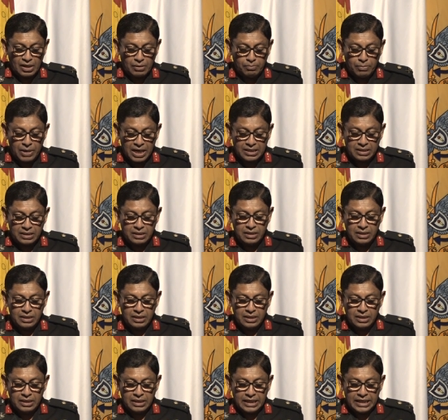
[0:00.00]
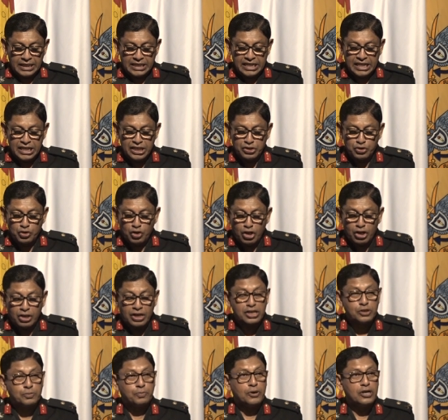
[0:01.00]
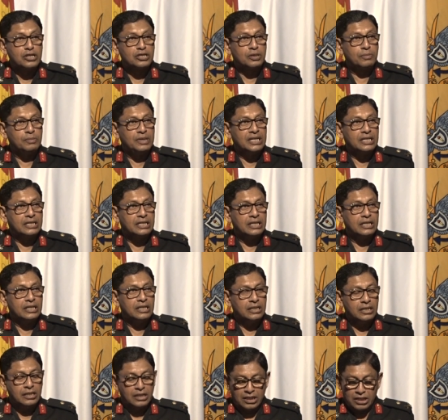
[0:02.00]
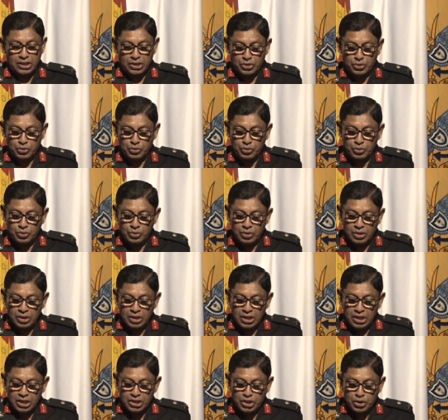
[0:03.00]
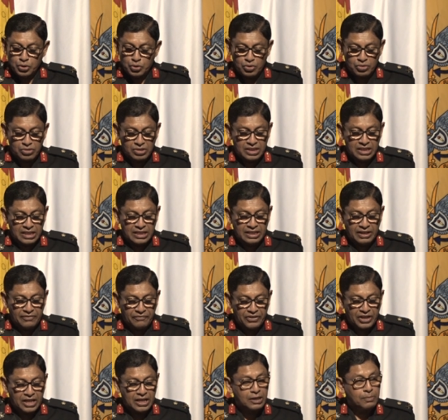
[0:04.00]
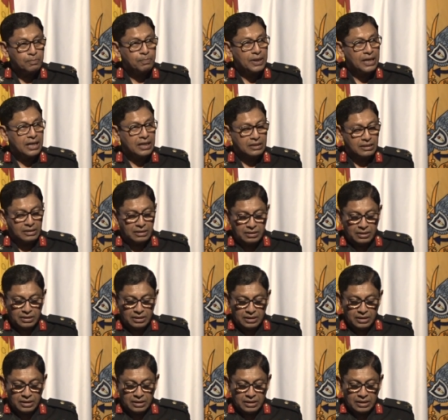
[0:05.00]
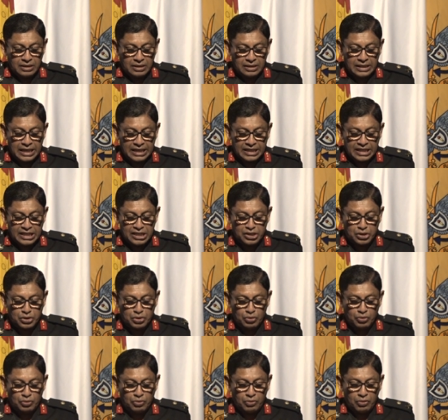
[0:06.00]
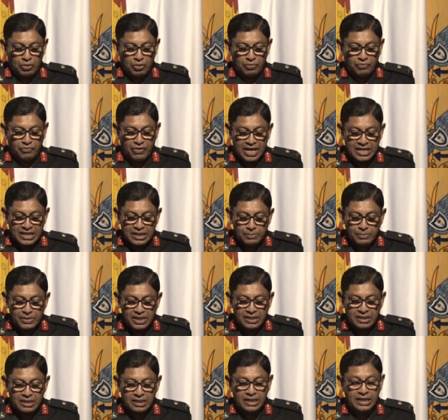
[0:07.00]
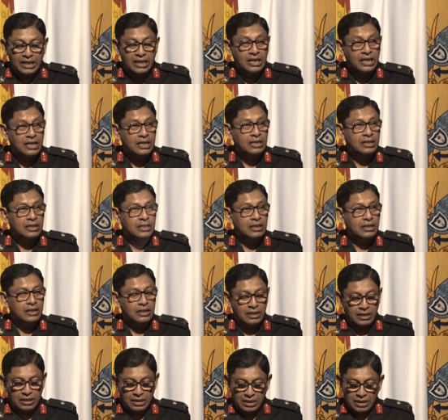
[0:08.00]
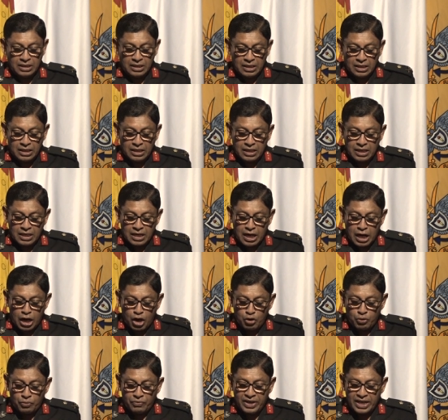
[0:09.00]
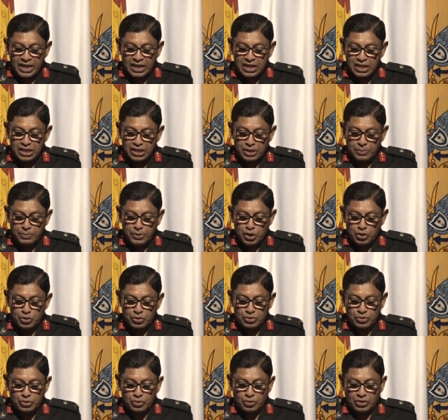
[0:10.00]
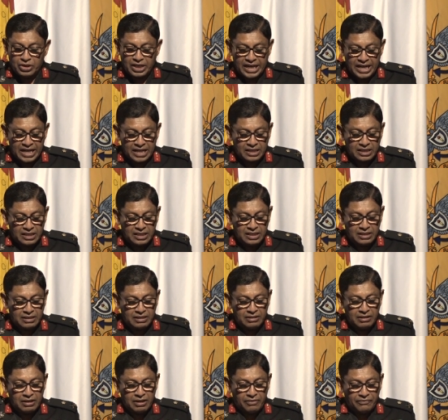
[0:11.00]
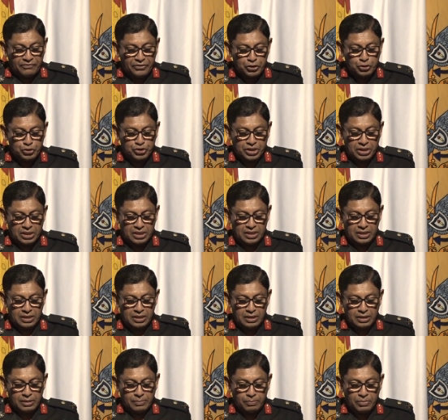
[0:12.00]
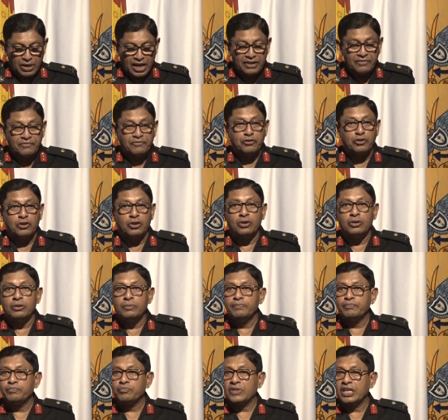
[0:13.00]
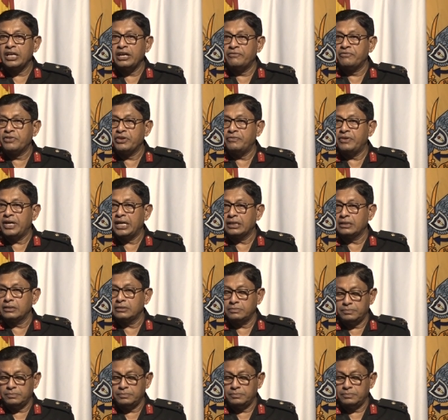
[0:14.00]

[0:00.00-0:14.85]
But it is your responsibility to choose the difficult path, that is, to fundamentally learn how we contribute to create the future bright for everyone.